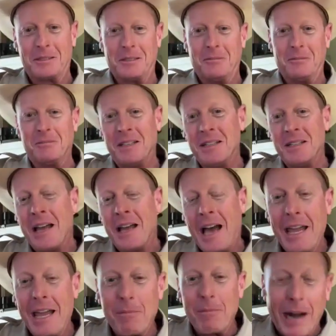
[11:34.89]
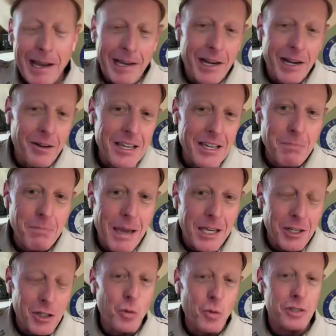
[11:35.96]
So, oh yeah. Hey, but I hear he's
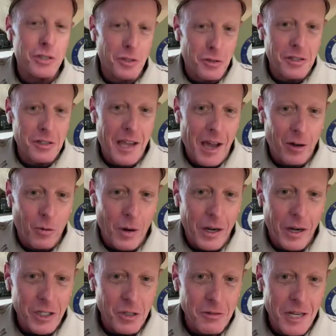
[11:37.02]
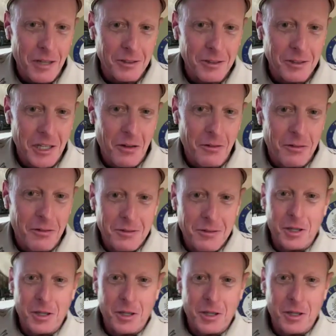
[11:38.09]
making do as a good cattle ranger down south.